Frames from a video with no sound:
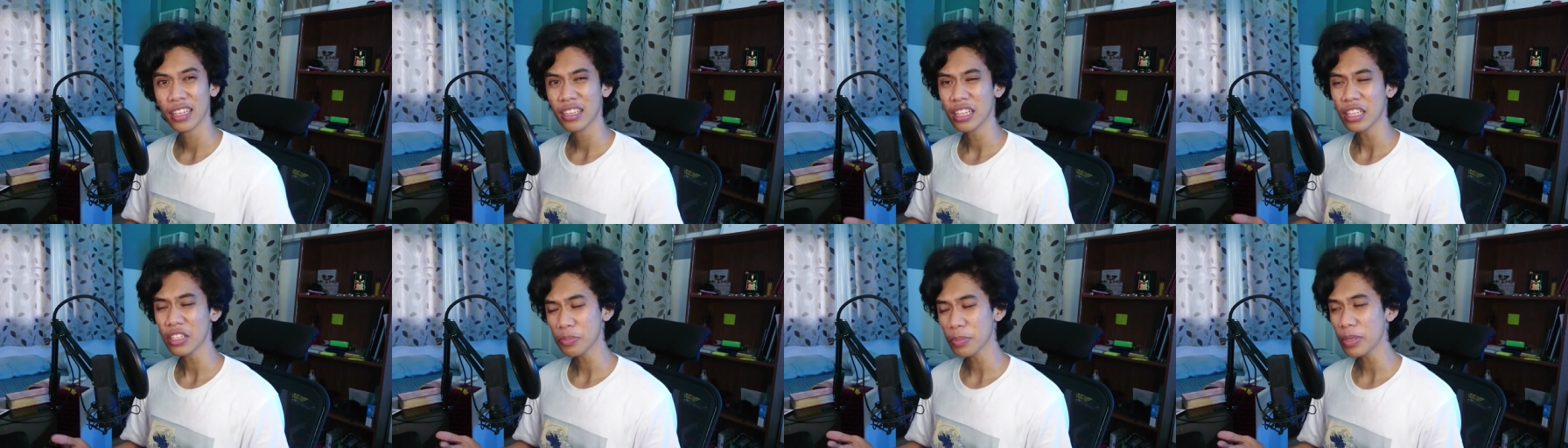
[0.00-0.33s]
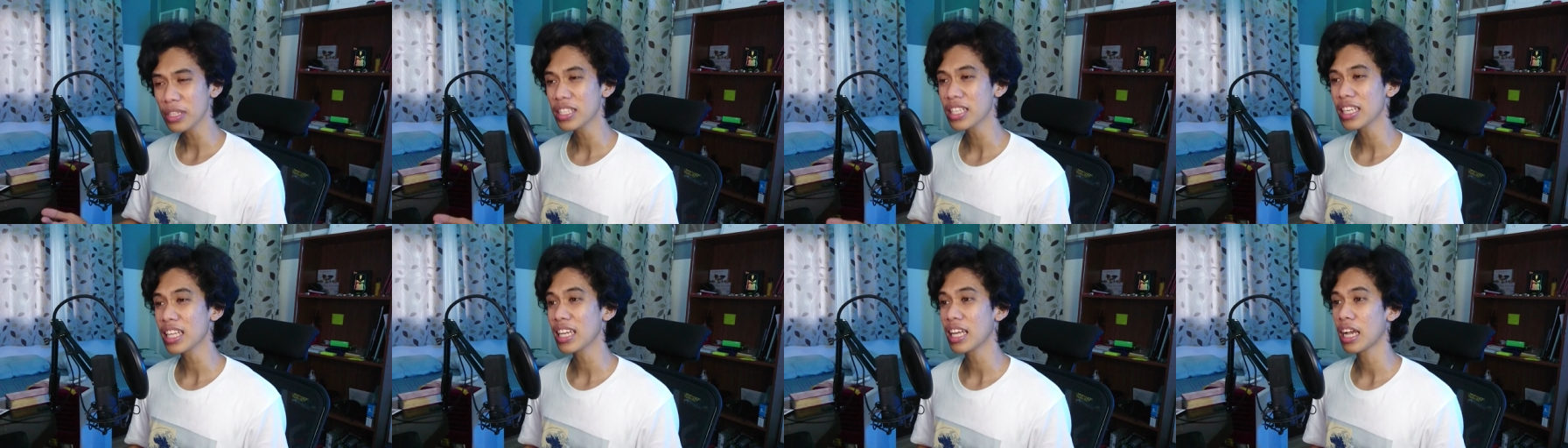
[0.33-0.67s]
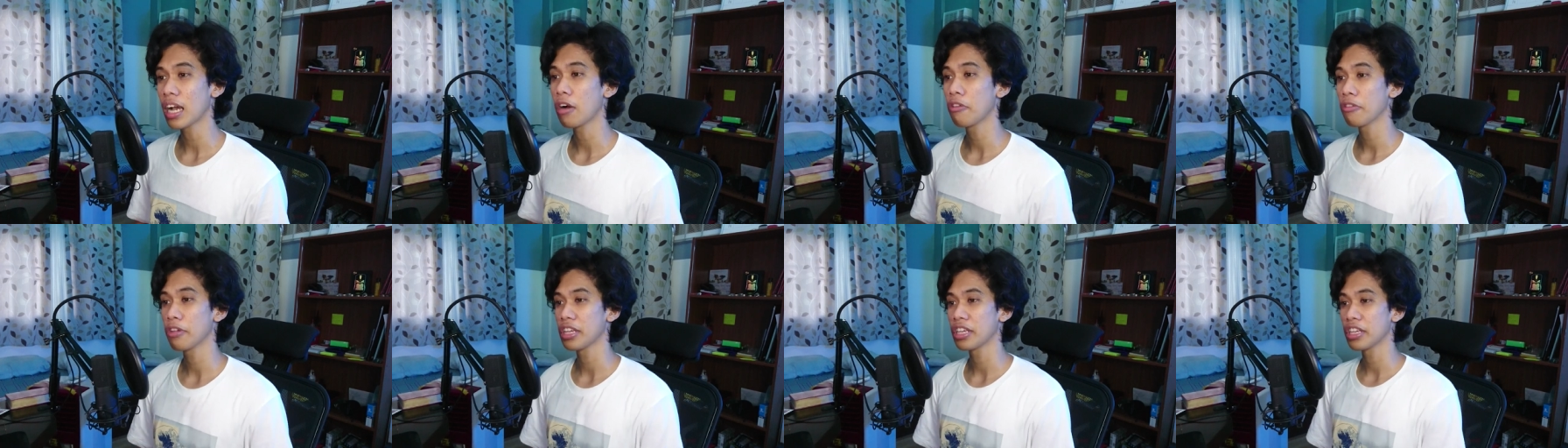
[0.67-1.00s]
That's basically
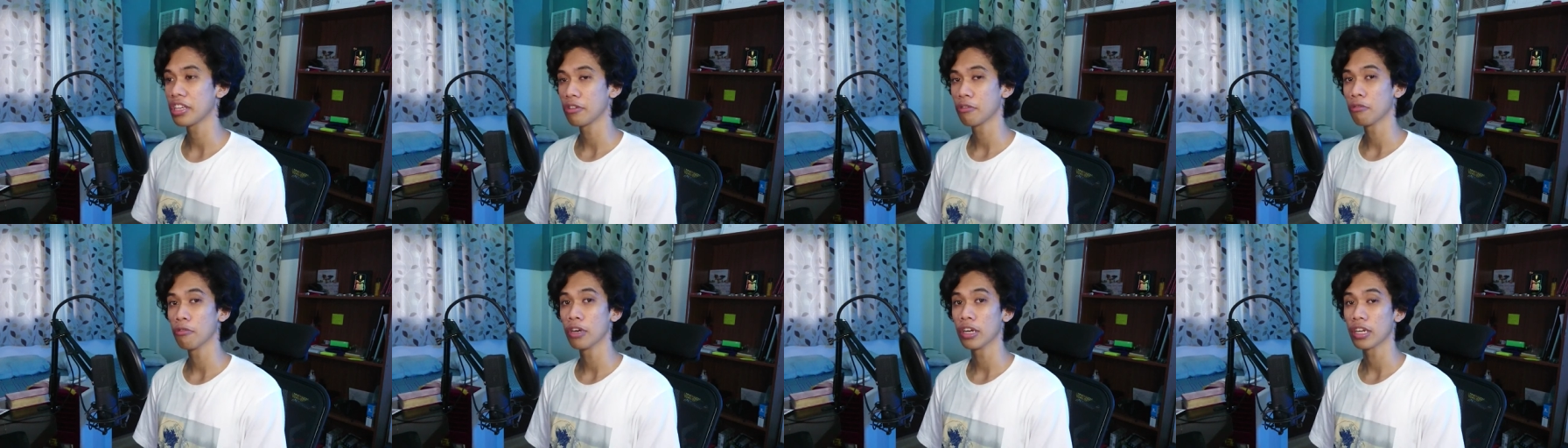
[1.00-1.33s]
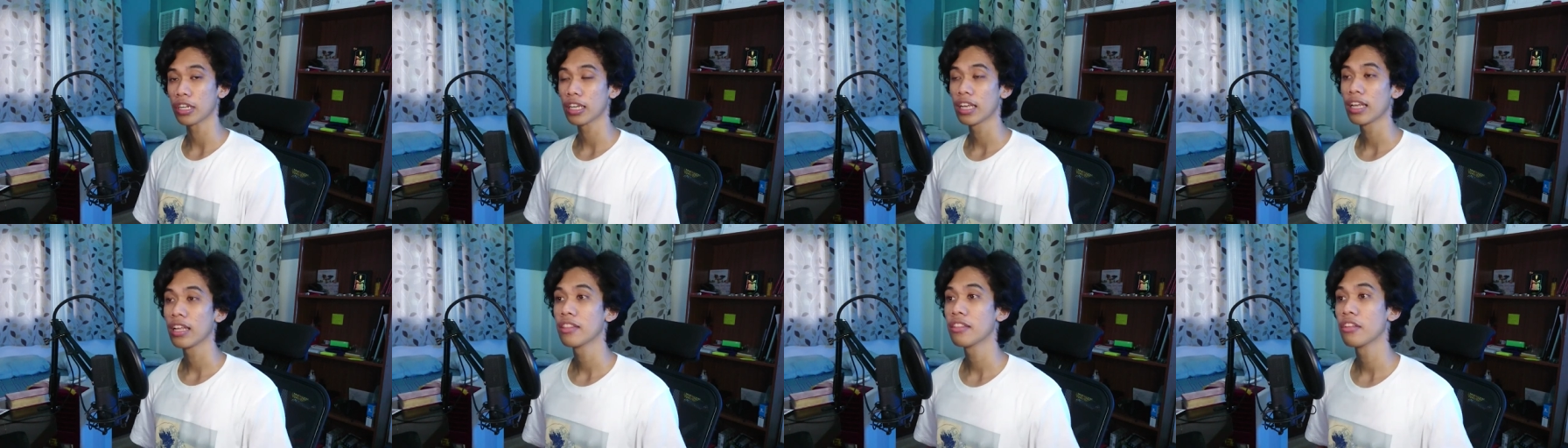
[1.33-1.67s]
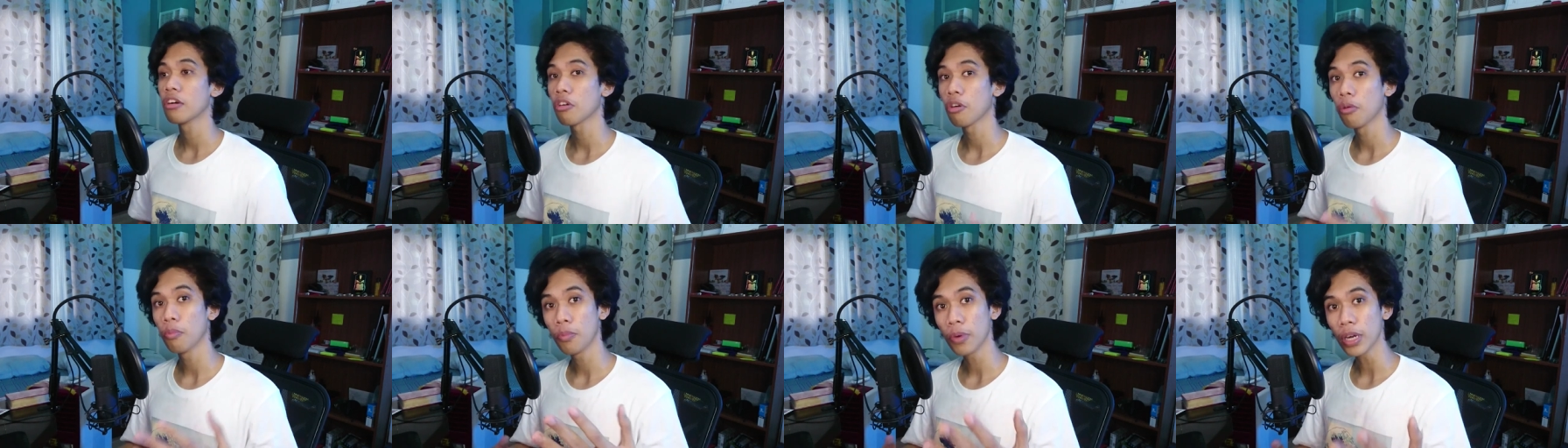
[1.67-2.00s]
how EQ works.
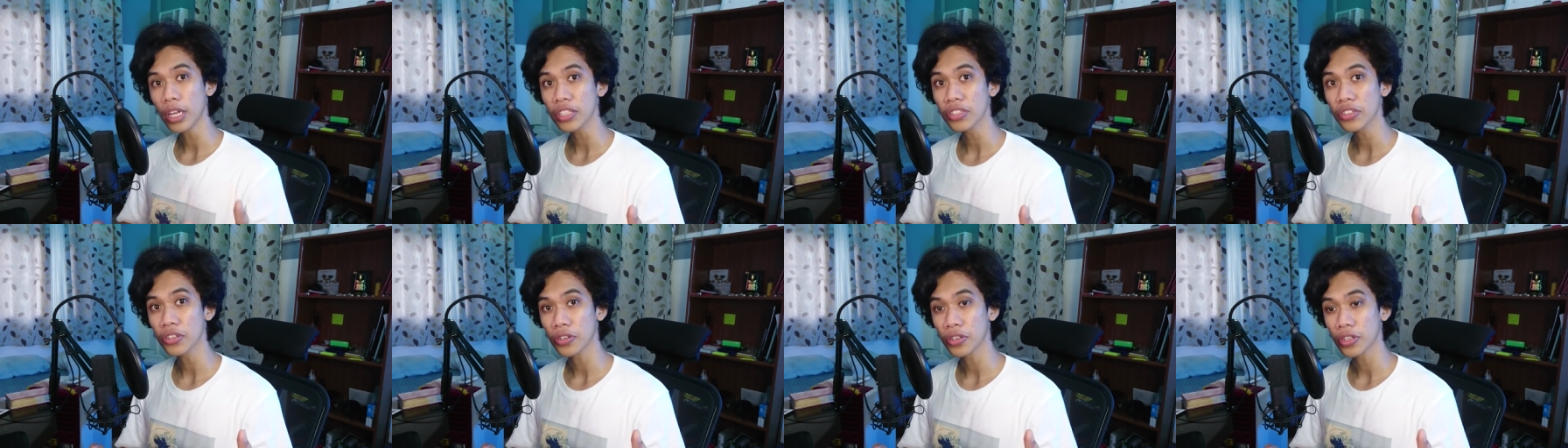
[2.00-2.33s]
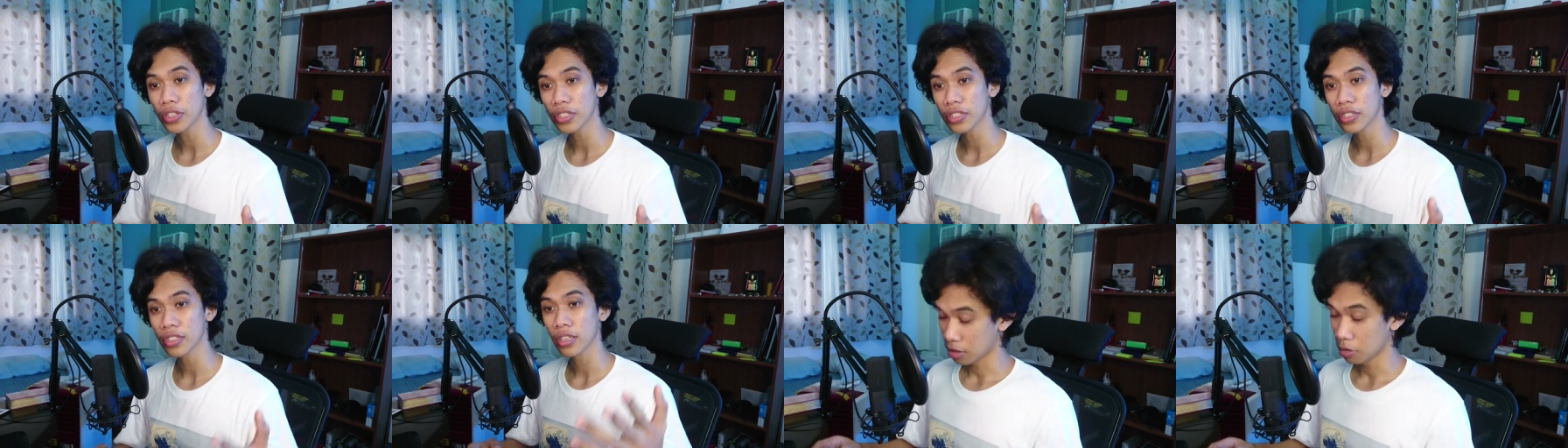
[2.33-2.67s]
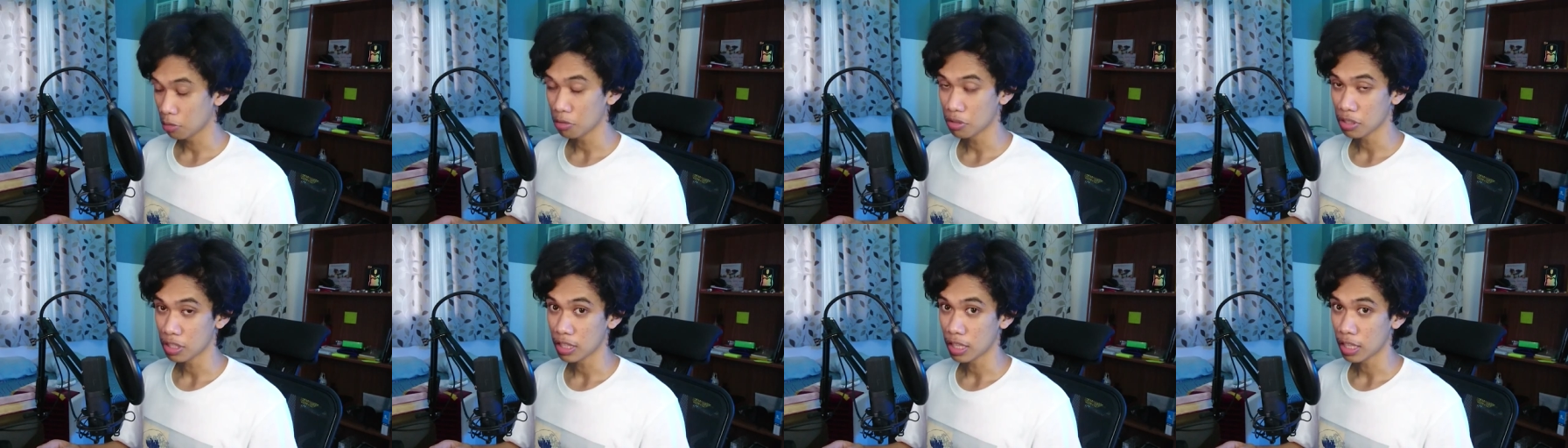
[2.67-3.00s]
Now compressors,
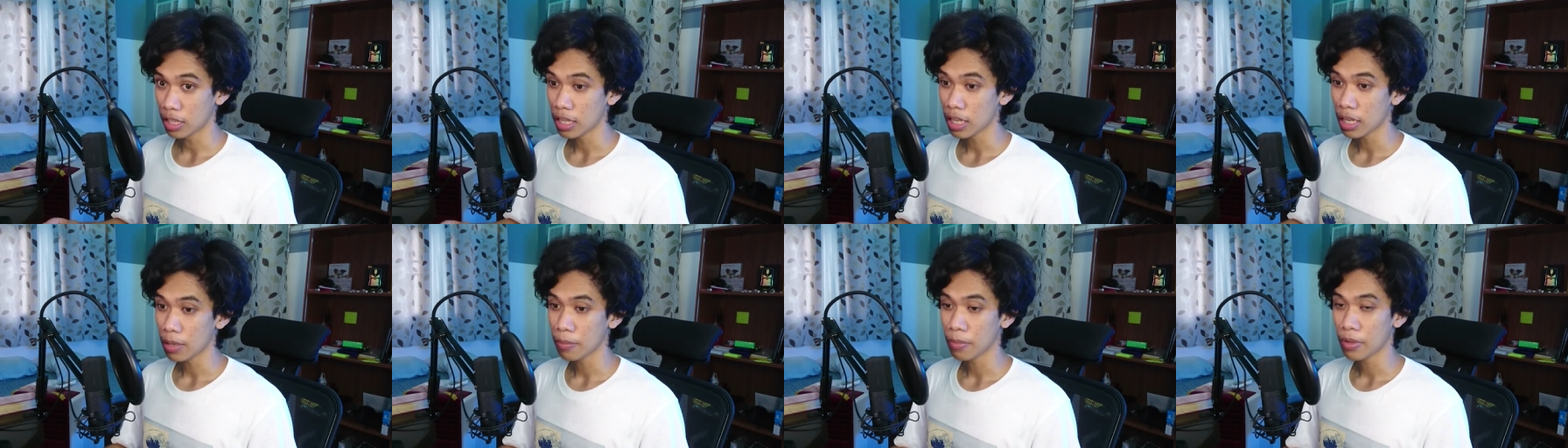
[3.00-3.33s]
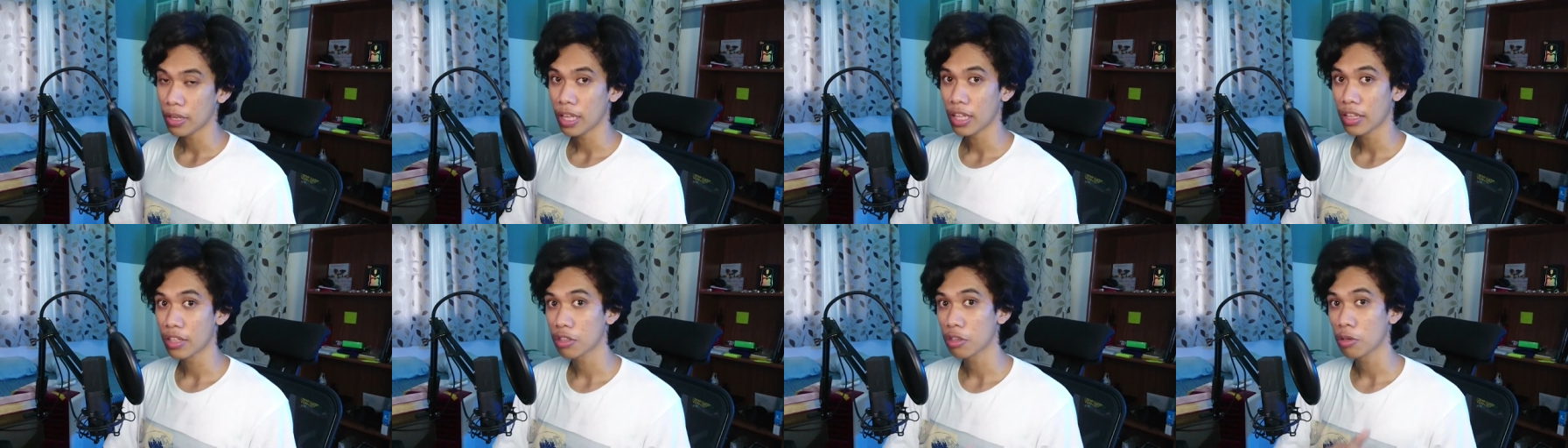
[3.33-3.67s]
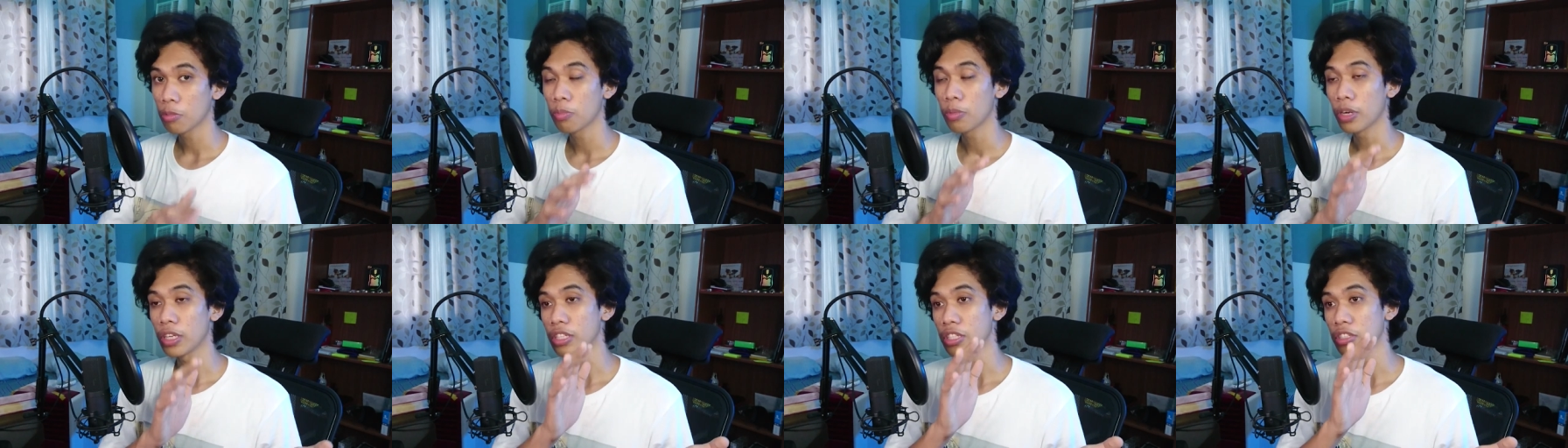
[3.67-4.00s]
clues in the name, it
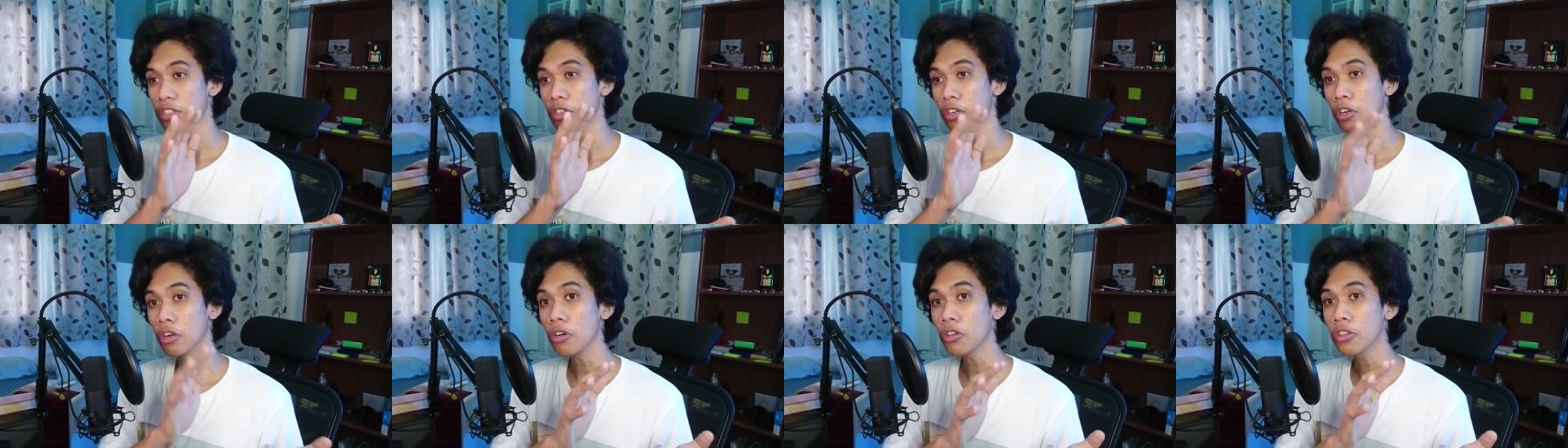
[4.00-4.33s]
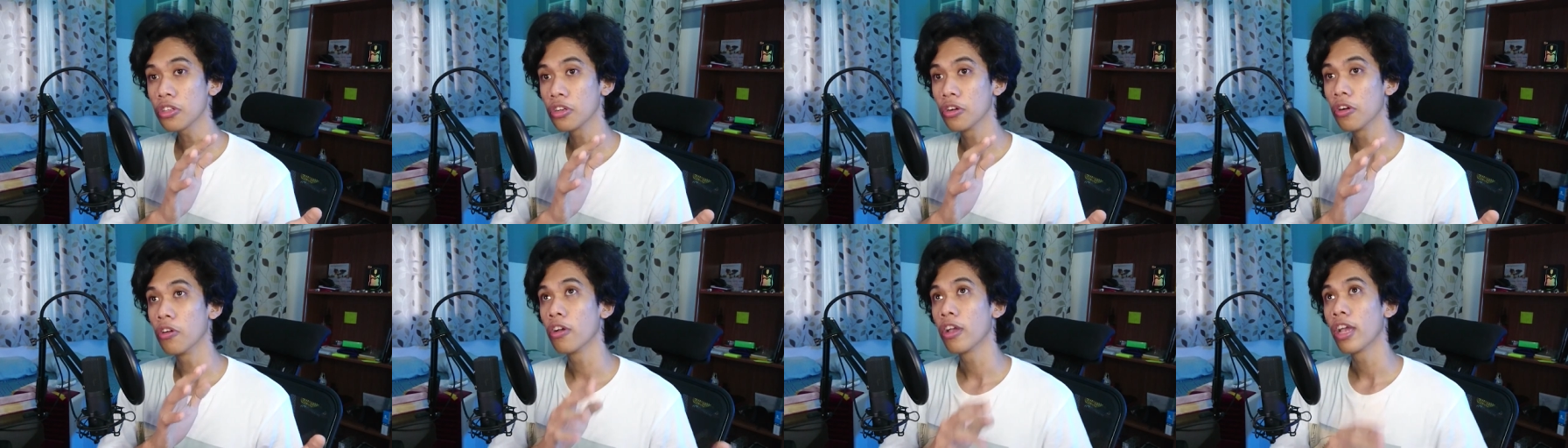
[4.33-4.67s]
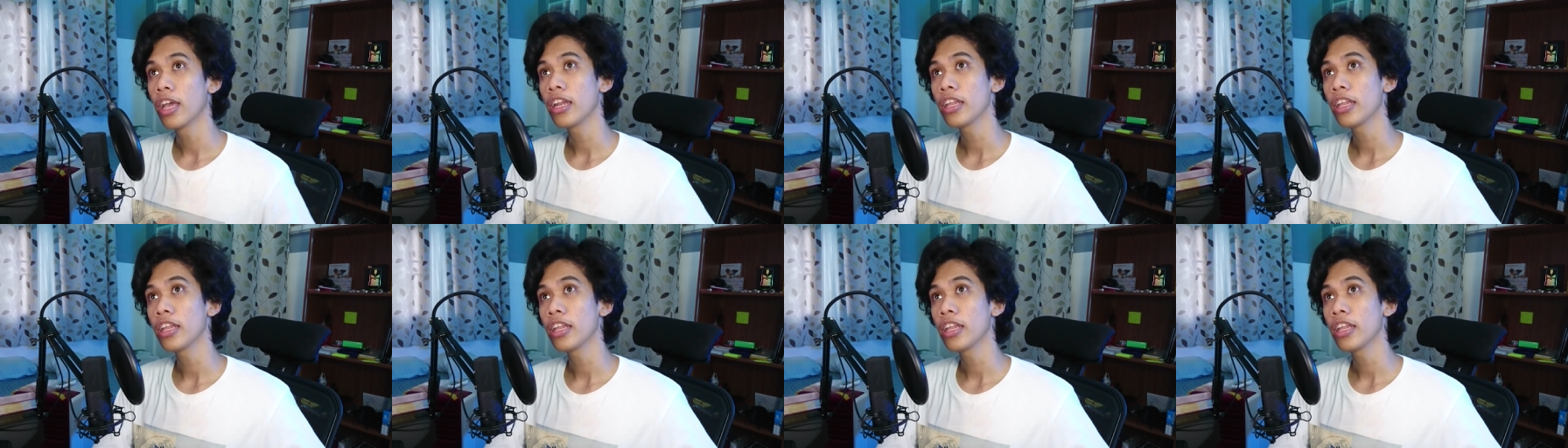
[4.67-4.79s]
compresses your audio.